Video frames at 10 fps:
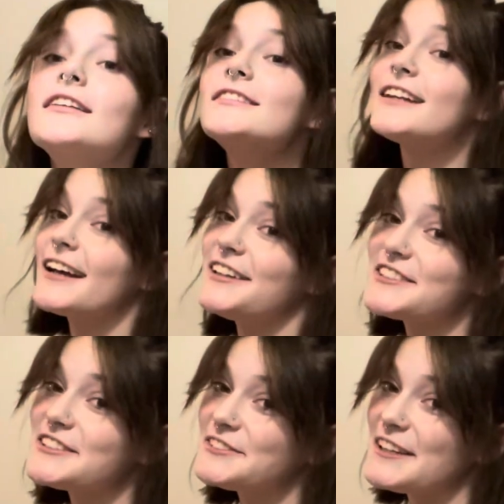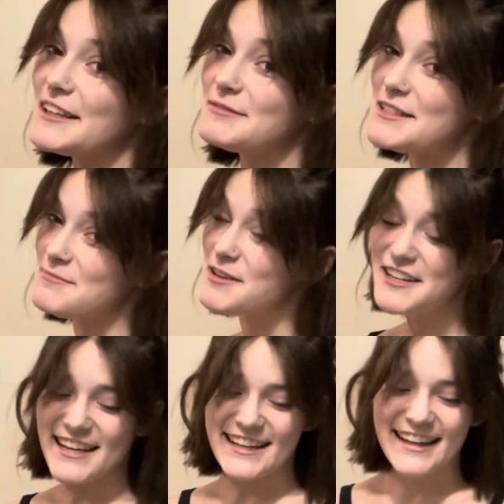Did I also wake up this
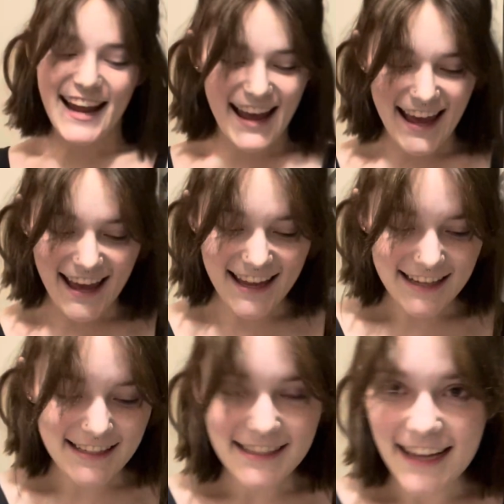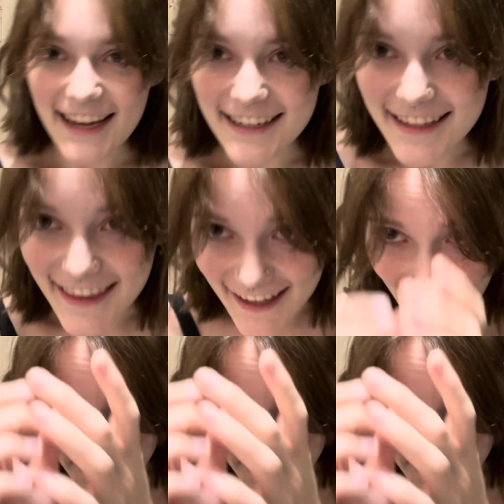morning and decide that I